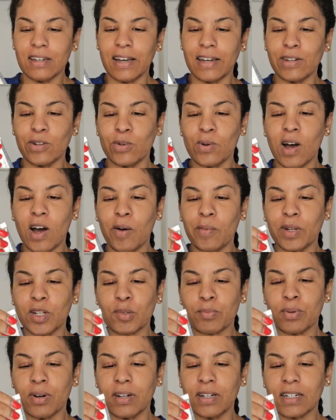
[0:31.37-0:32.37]
I know how
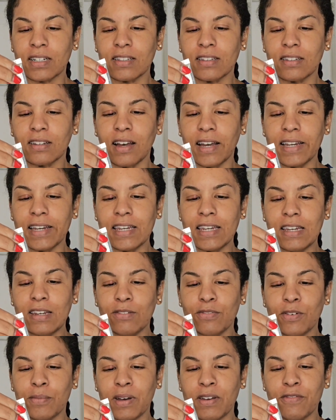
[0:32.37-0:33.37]
much product I
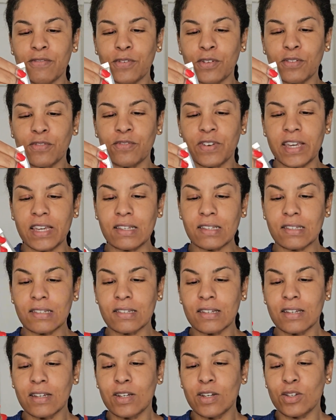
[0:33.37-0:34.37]
need for my full face.